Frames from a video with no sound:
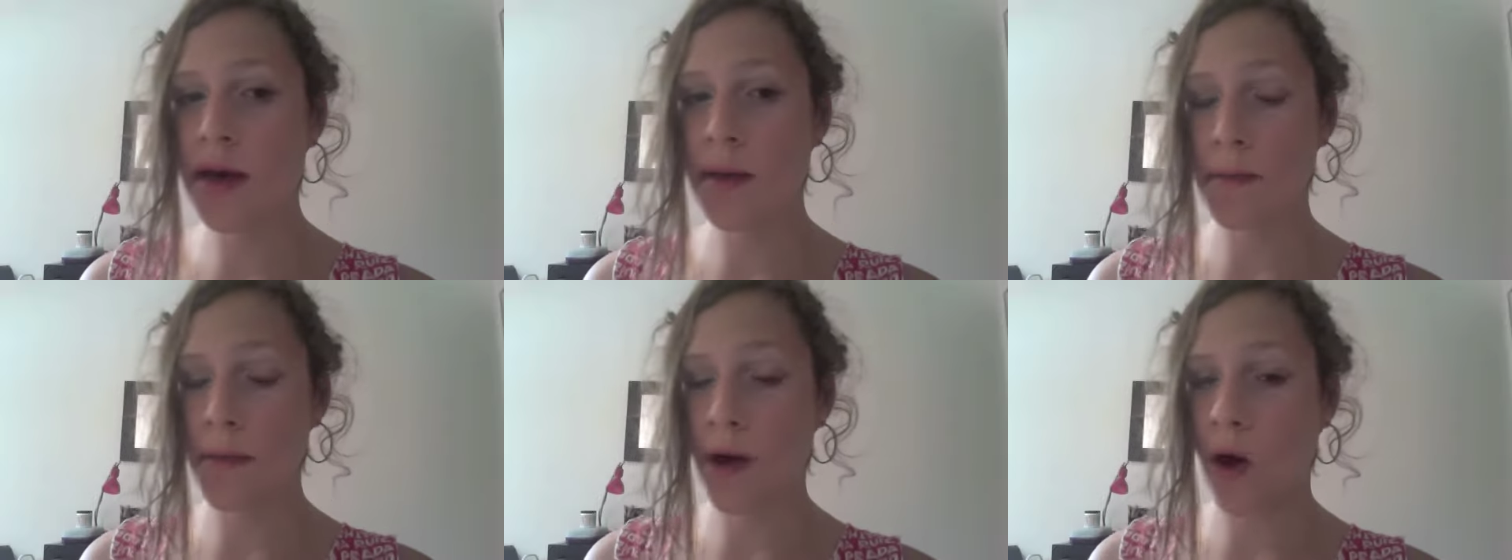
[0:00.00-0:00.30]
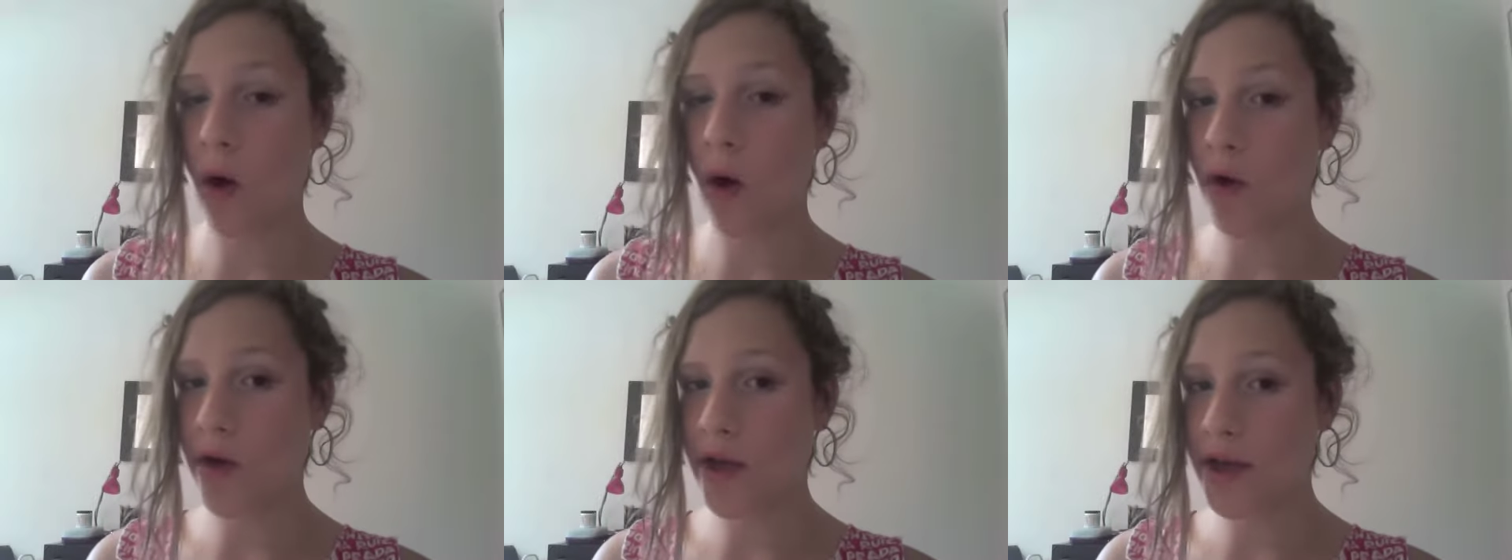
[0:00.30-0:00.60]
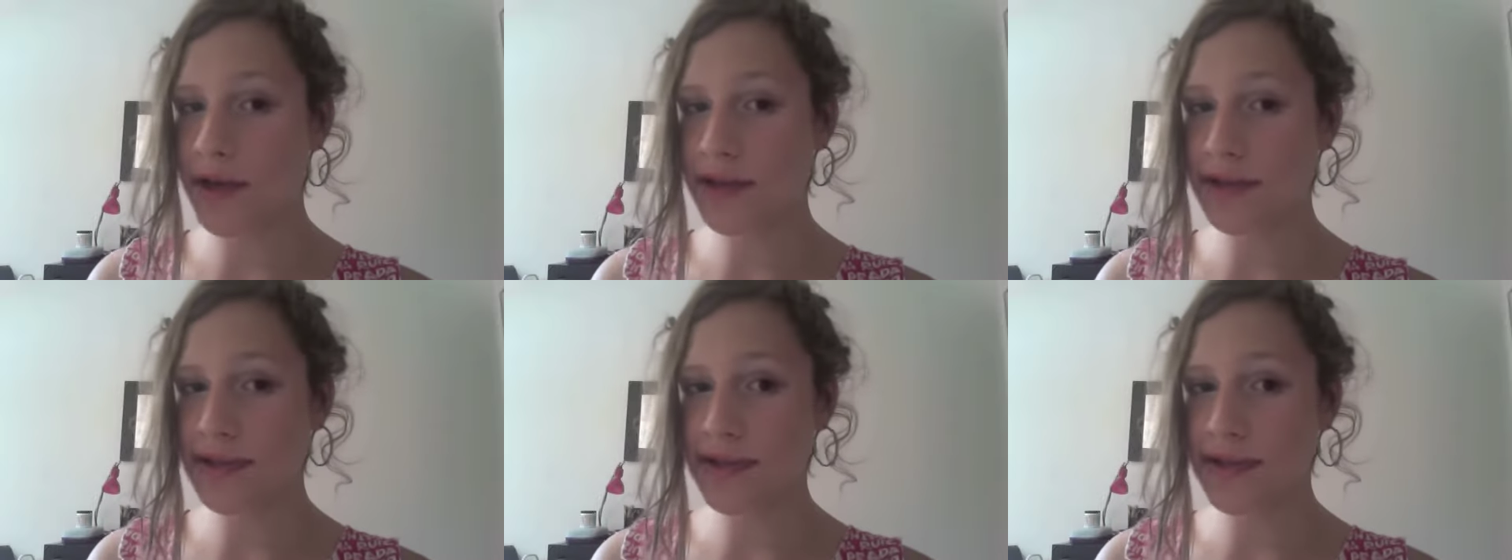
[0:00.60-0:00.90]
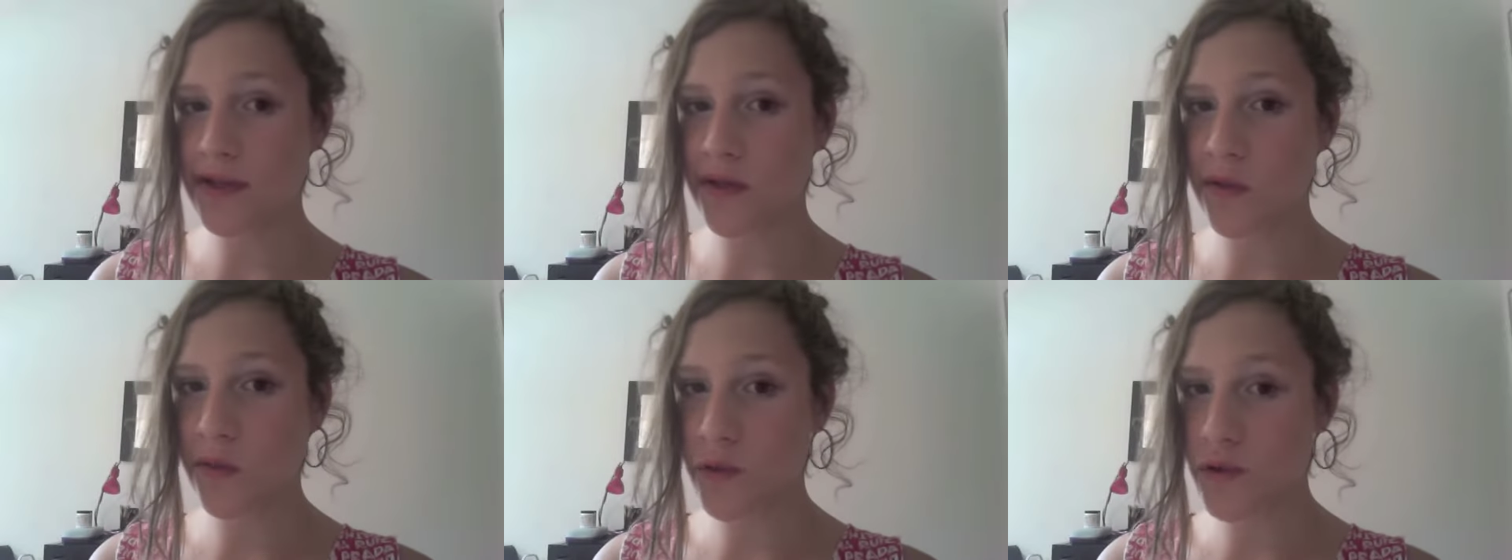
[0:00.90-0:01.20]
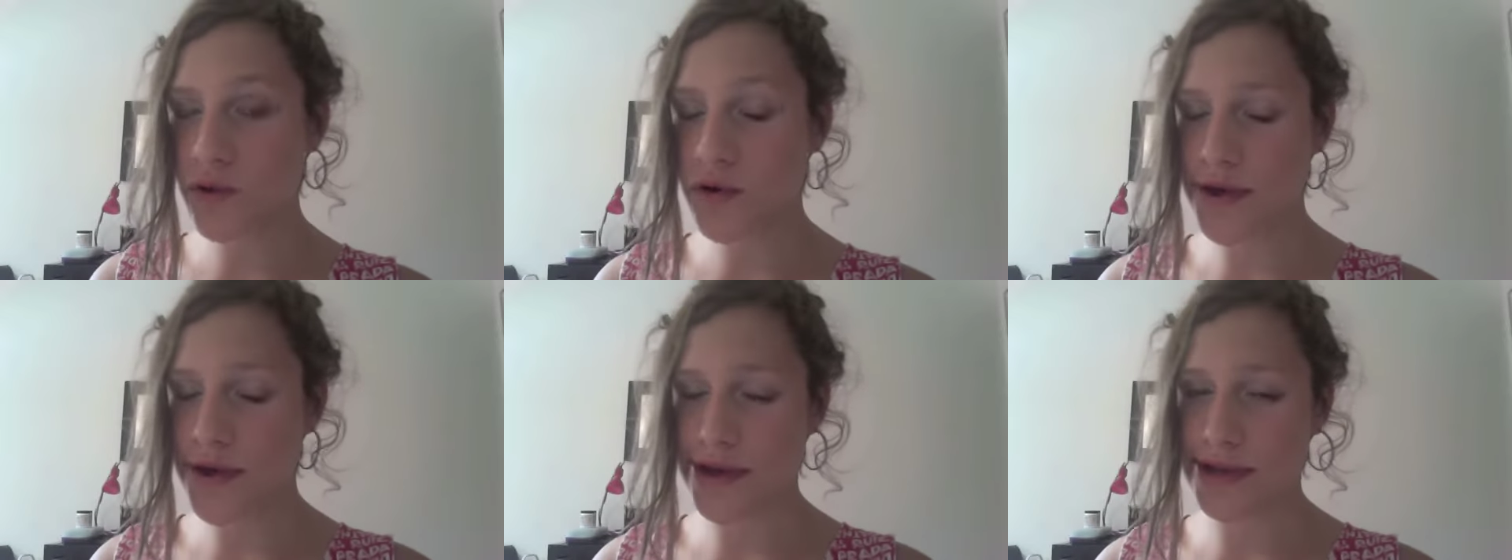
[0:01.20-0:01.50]
but I'll get into the
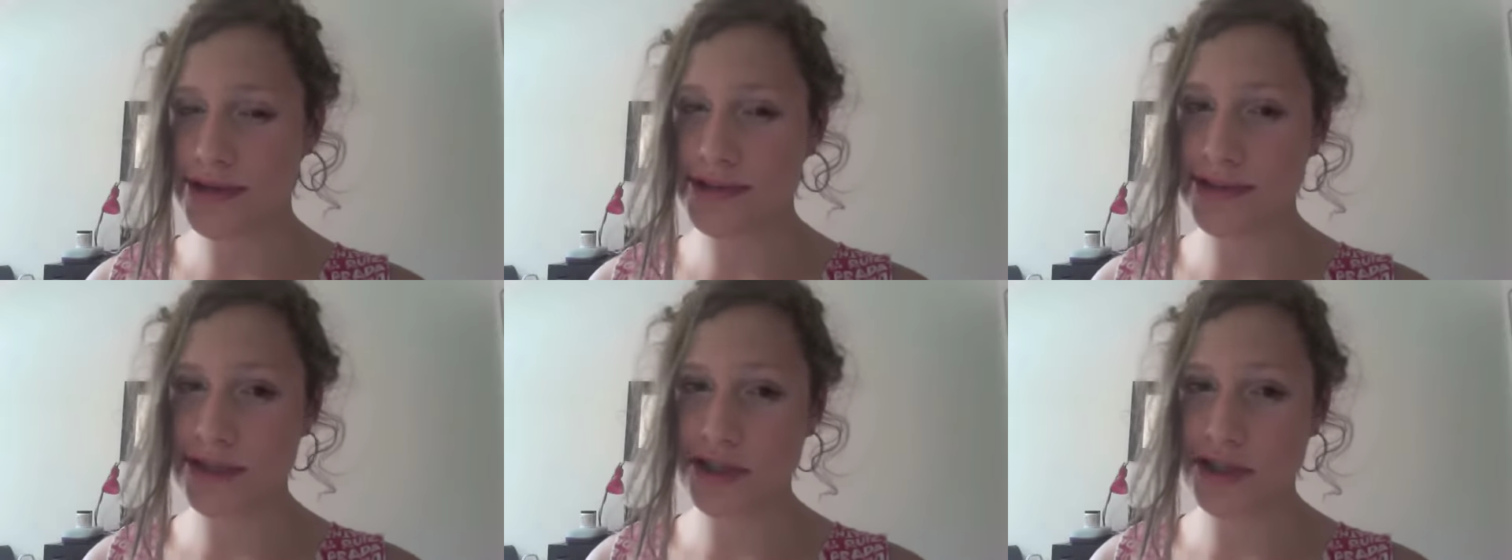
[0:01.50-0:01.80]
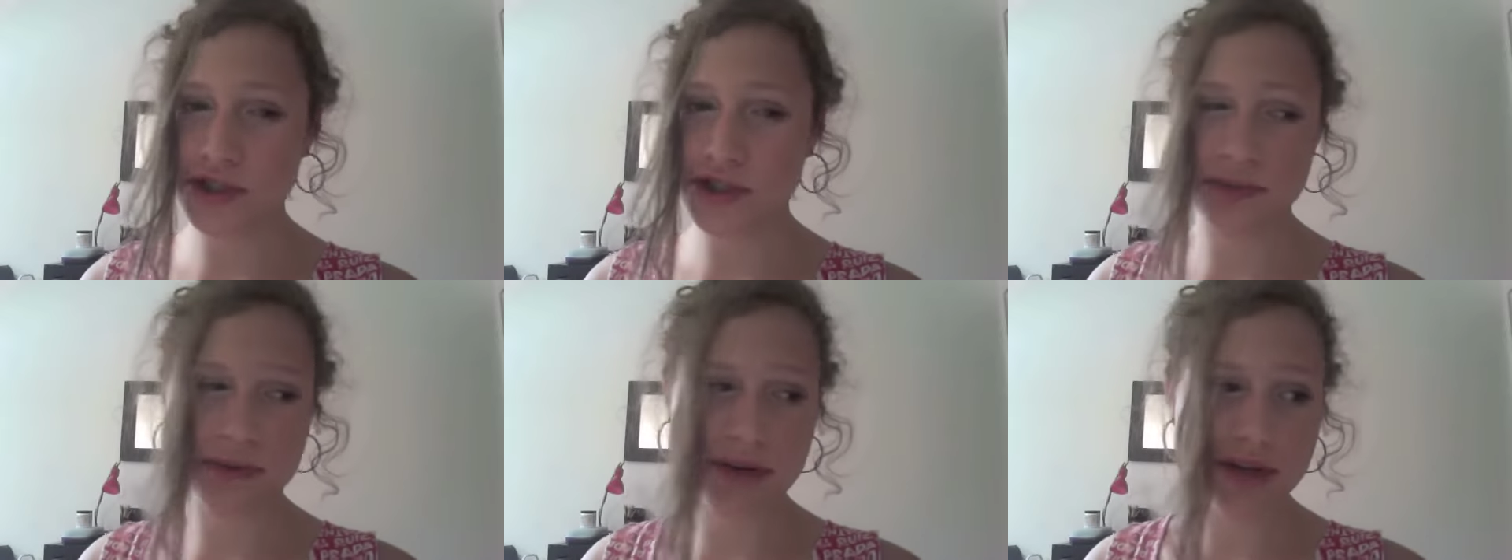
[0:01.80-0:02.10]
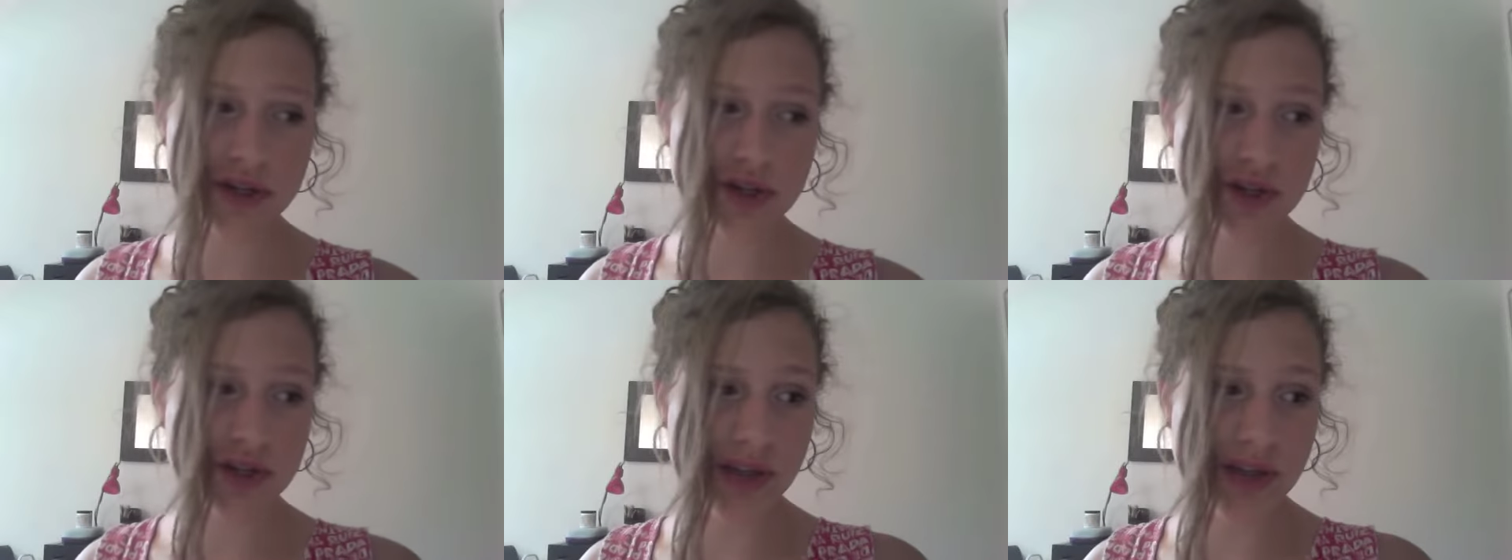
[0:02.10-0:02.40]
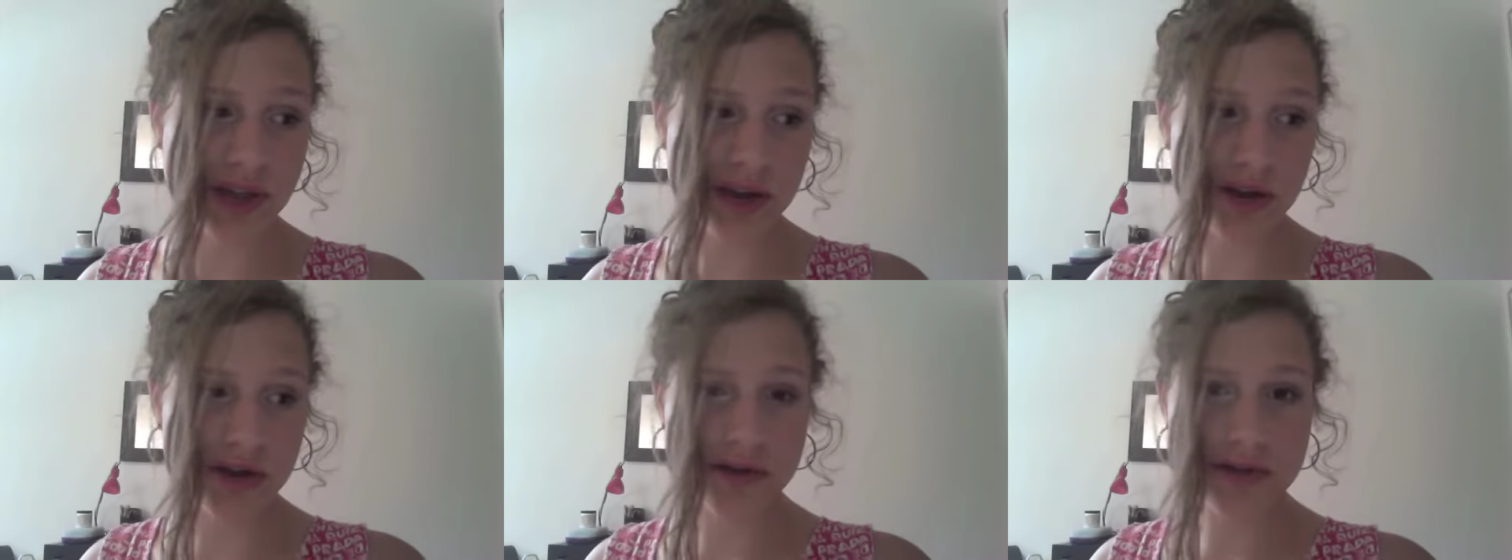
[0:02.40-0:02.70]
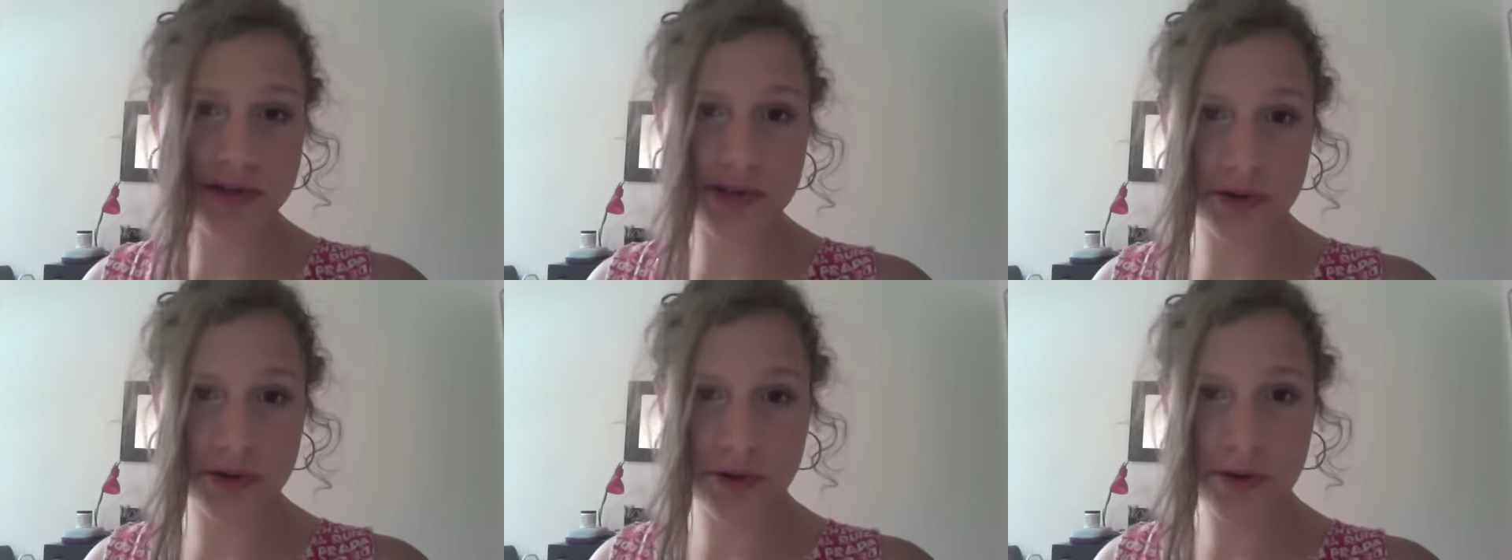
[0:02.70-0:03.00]
L'Oreal situation later
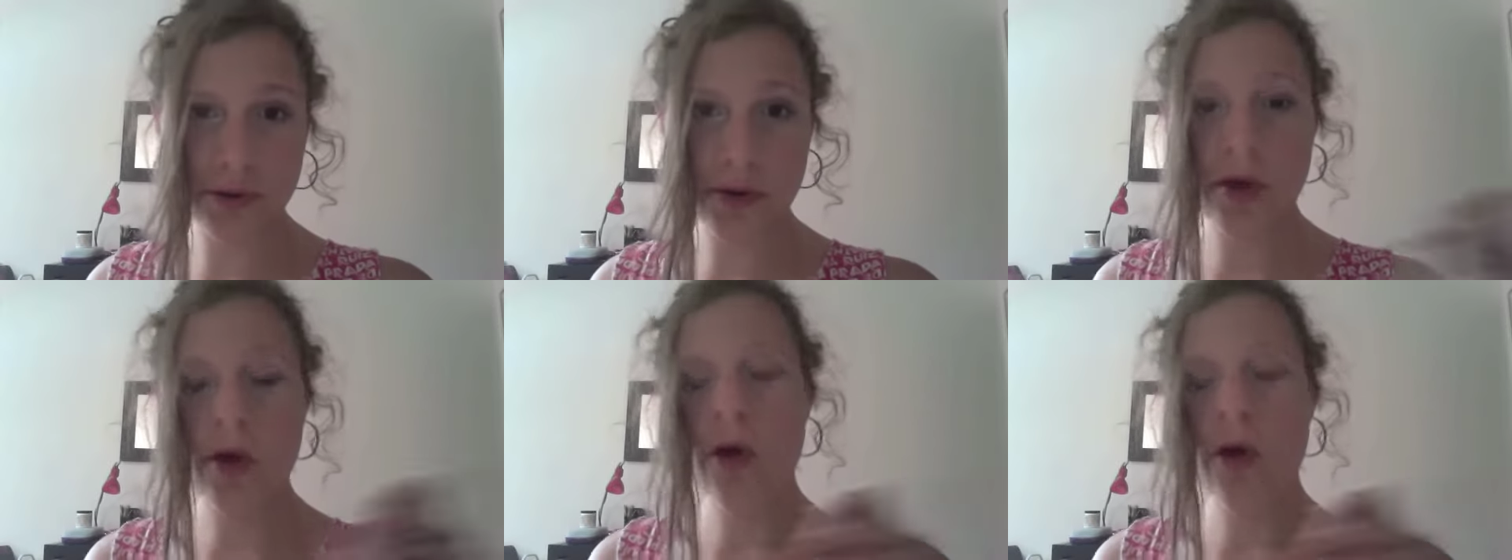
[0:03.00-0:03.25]
too.